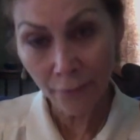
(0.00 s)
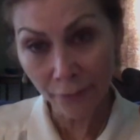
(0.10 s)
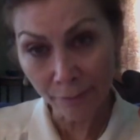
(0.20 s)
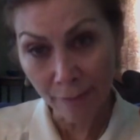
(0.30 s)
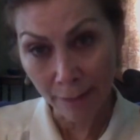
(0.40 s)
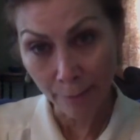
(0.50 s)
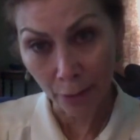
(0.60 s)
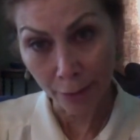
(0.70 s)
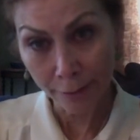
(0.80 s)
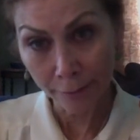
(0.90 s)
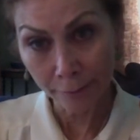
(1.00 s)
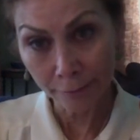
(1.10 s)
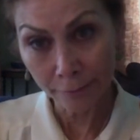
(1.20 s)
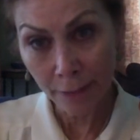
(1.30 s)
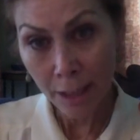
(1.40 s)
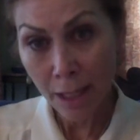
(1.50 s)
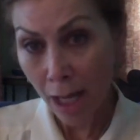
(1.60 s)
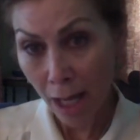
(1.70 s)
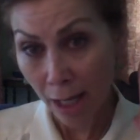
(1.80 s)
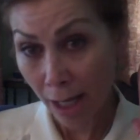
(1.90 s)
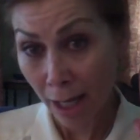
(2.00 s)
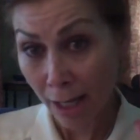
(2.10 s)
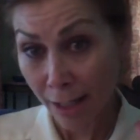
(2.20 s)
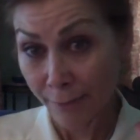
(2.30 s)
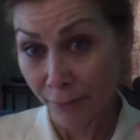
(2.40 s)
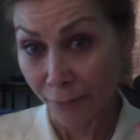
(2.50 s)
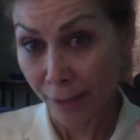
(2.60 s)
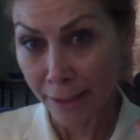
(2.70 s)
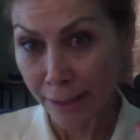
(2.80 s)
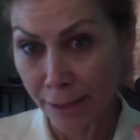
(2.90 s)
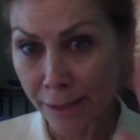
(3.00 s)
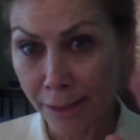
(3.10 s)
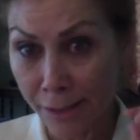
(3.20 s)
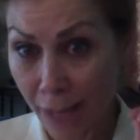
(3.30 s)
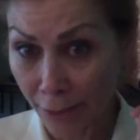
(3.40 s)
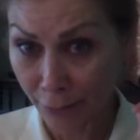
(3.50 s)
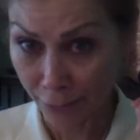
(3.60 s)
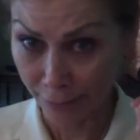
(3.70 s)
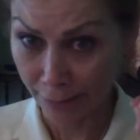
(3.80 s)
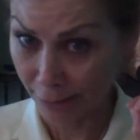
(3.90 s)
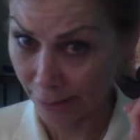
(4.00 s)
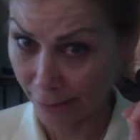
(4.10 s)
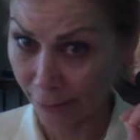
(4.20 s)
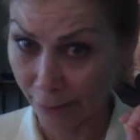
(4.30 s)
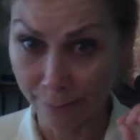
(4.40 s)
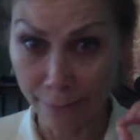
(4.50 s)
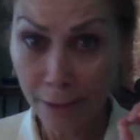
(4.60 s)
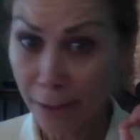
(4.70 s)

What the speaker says: For my part, I am afraid it is not only delirium,